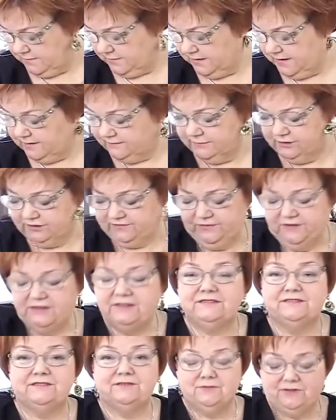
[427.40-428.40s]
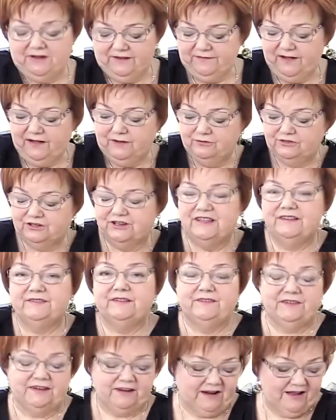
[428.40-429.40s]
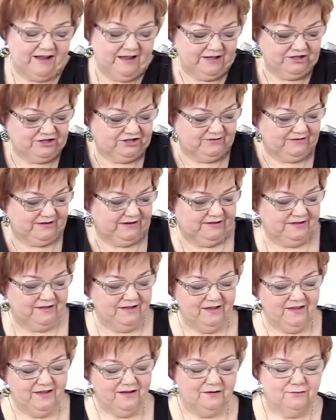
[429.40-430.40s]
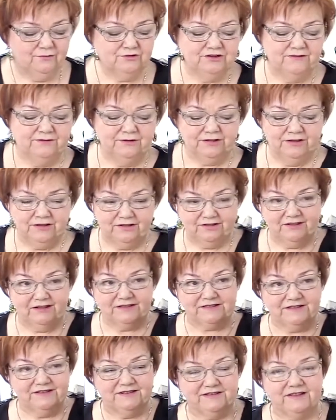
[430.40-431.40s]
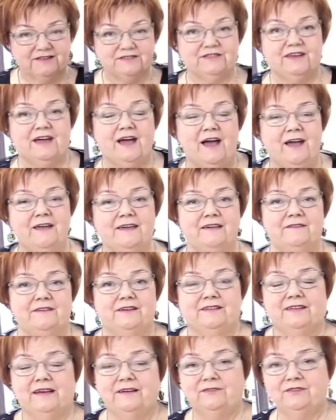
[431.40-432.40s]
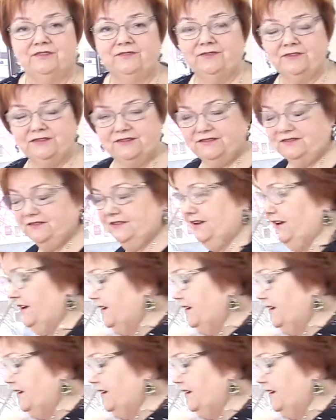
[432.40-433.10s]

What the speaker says: You can see that now the sleeves fit me perfectly. I think I'm not going to make the sleeves